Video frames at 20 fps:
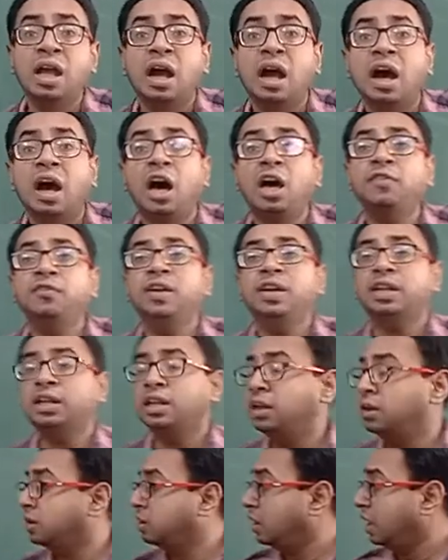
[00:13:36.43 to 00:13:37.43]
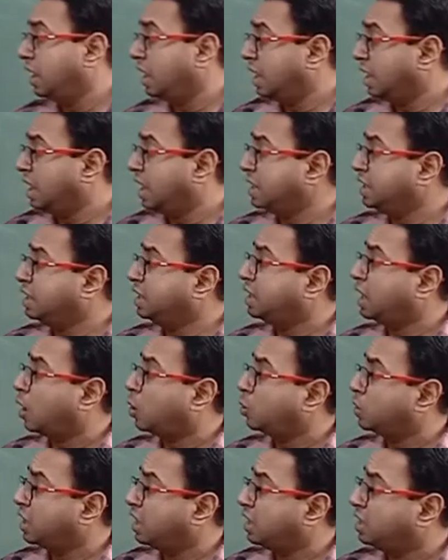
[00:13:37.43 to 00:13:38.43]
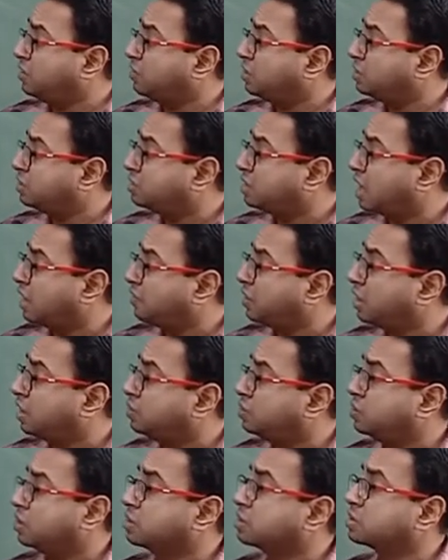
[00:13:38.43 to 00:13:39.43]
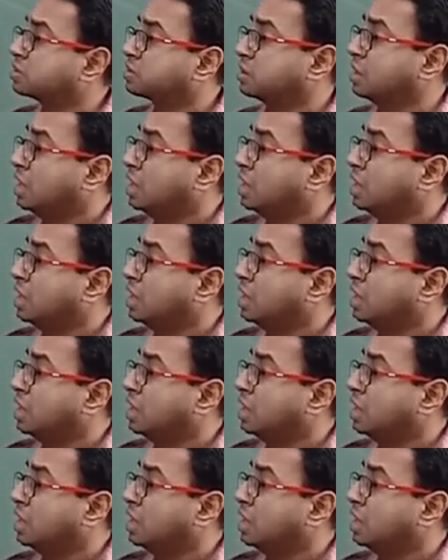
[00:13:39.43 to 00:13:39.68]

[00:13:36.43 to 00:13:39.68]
Are we clear? Any doubt anyone is having in this?